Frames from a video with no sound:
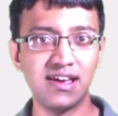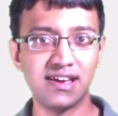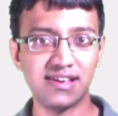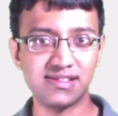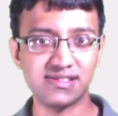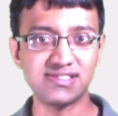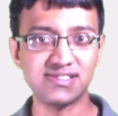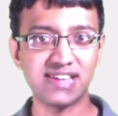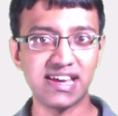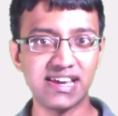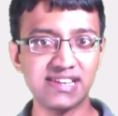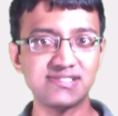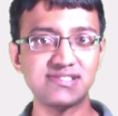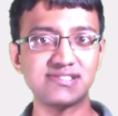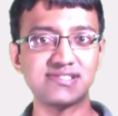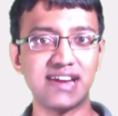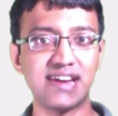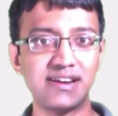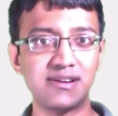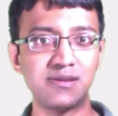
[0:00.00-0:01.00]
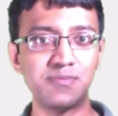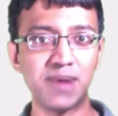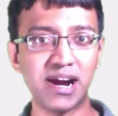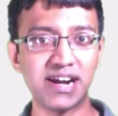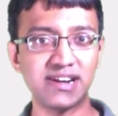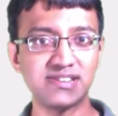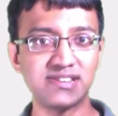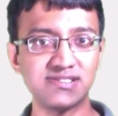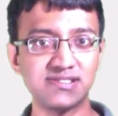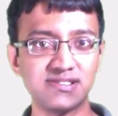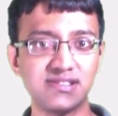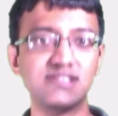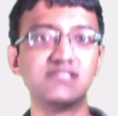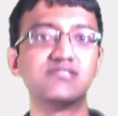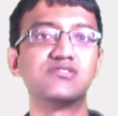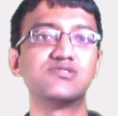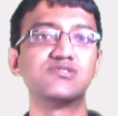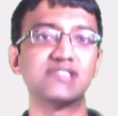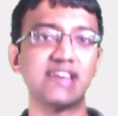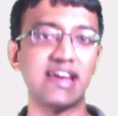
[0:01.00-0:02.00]
In this case, the standard practice
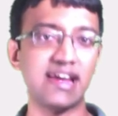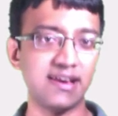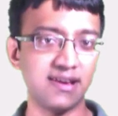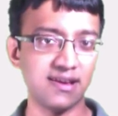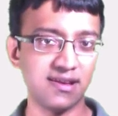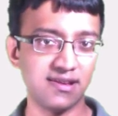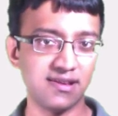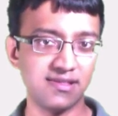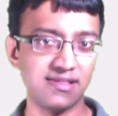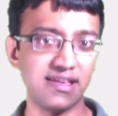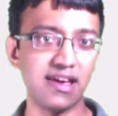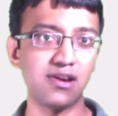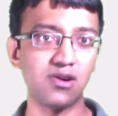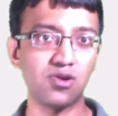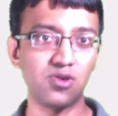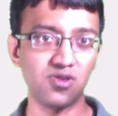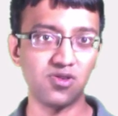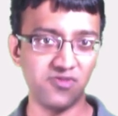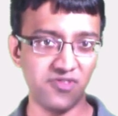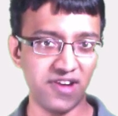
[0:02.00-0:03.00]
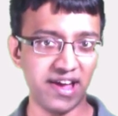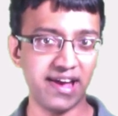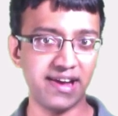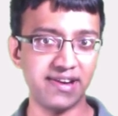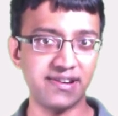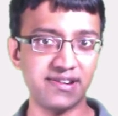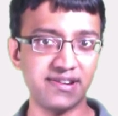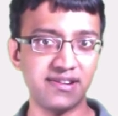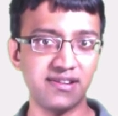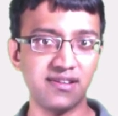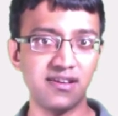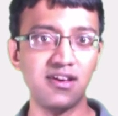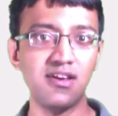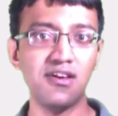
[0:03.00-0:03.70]
is to send the error code 500